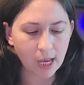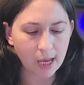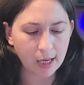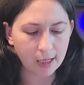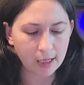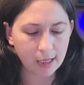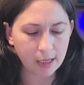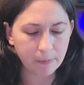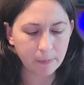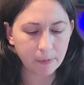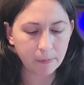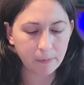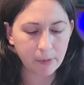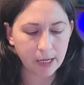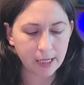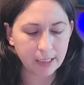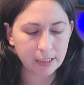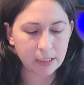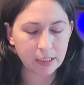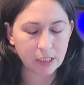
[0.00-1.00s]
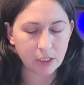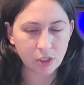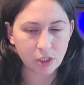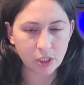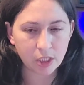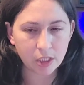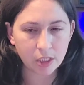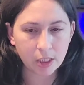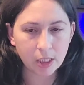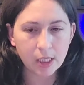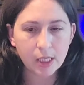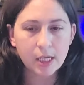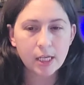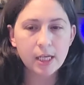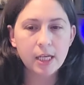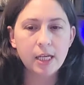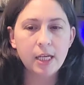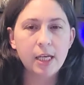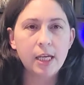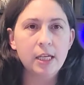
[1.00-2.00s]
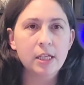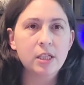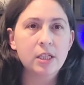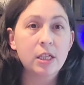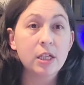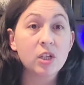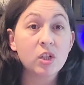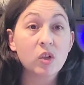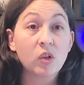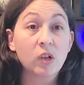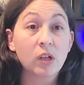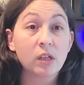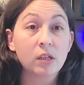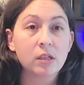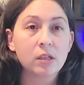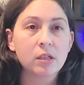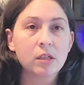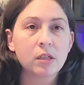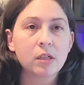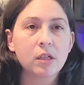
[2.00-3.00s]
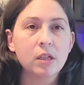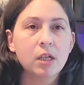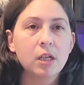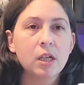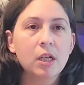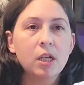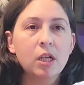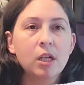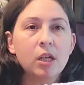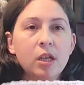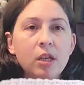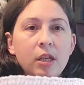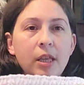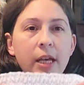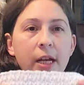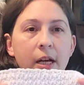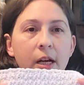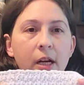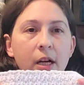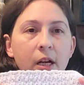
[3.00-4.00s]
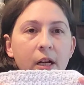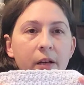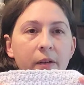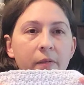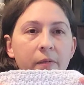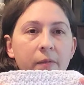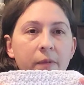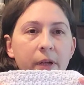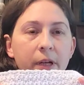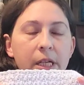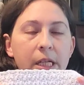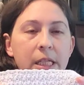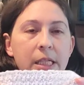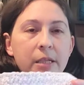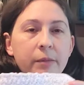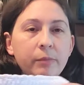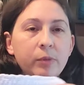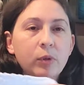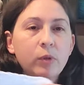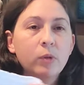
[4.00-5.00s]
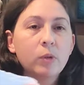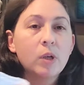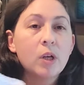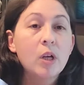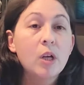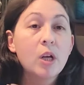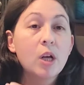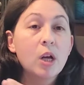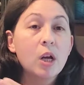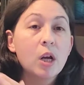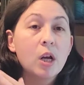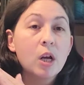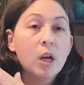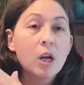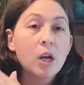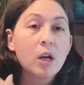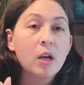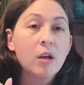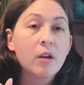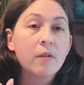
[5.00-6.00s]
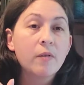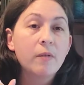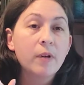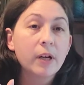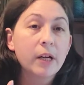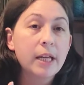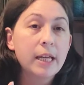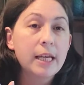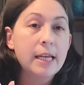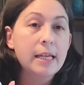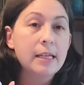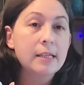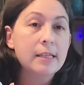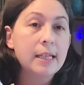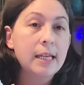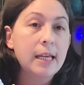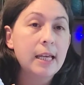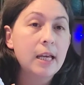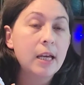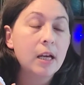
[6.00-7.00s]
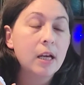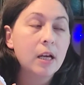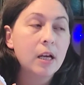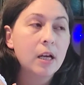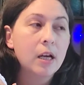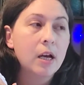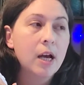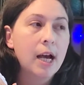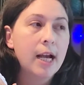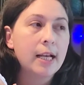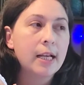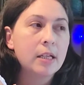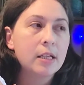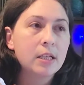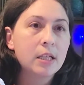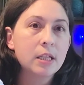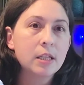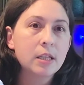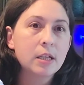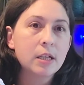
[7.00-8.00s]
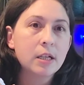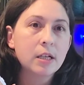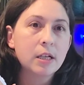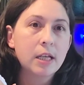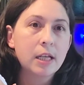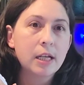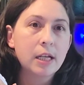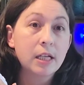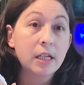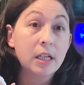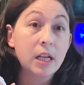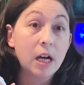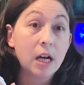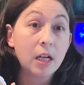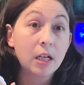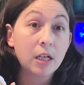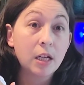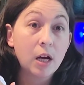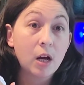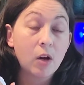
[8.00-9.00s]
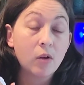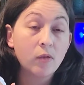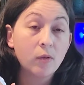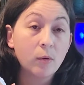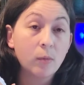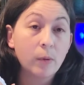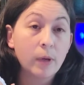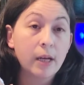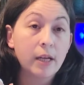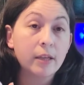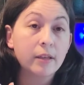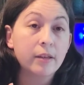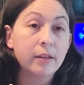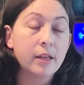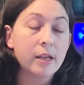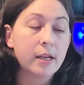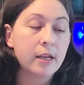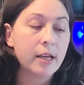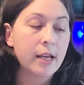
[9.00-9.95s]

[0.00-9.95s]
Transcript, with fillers: and keeping my attention, is dishcloths. They're very simple, very easy. I can sit there, get it done over with,